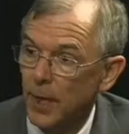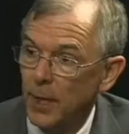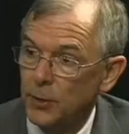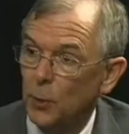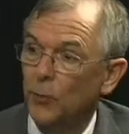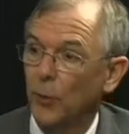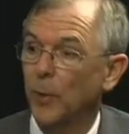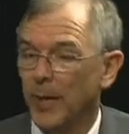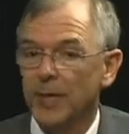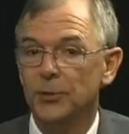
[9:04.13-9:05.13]
So for a
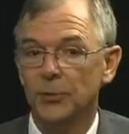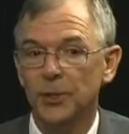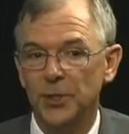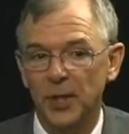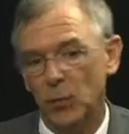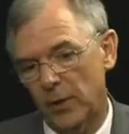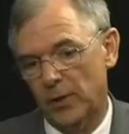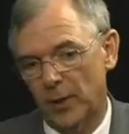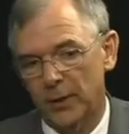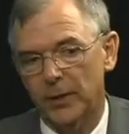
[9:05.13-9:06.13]
pastor to say, well, there
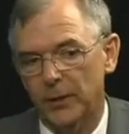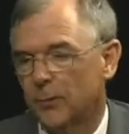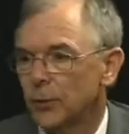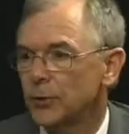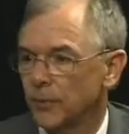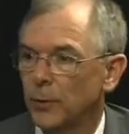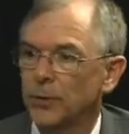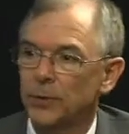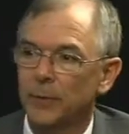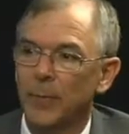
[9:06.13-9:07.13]
aren't any of those folks
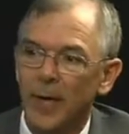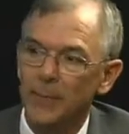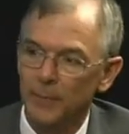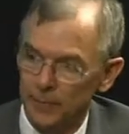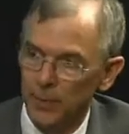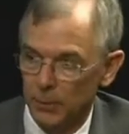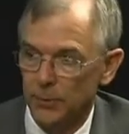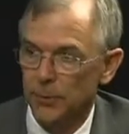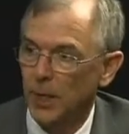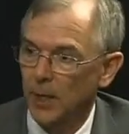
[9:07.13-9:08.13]
in my
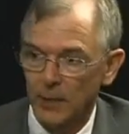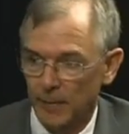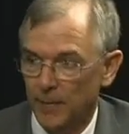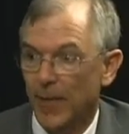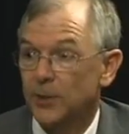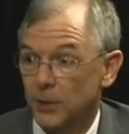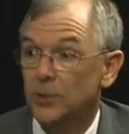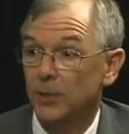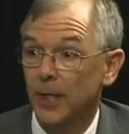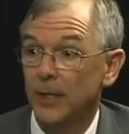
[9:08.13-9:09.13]
pews, that's
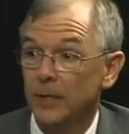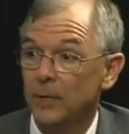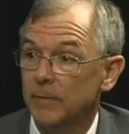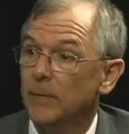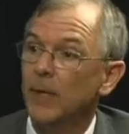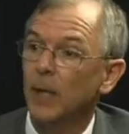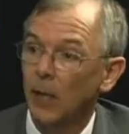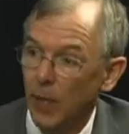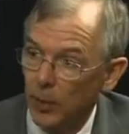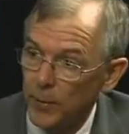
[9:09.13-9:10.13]
just naive. They are
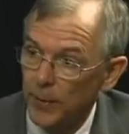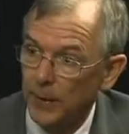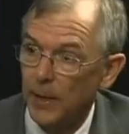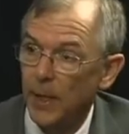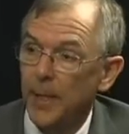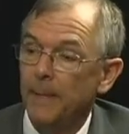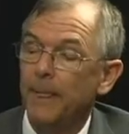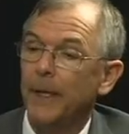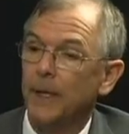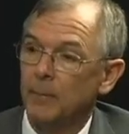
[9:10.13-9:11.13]
out there,
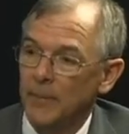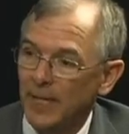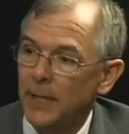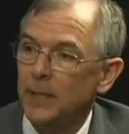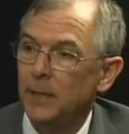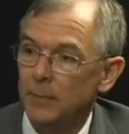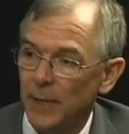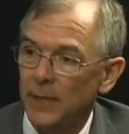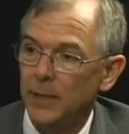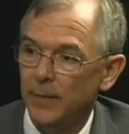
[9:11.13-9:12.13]
and many,
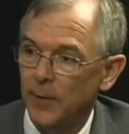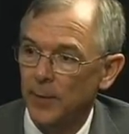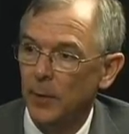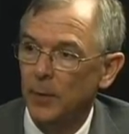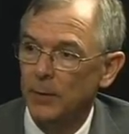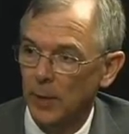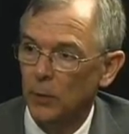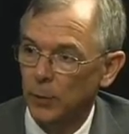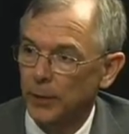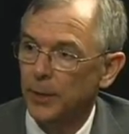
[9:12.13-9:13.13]
many of them are
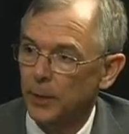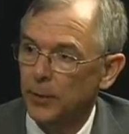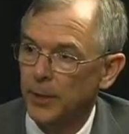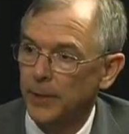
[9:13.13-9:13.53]
really hurting.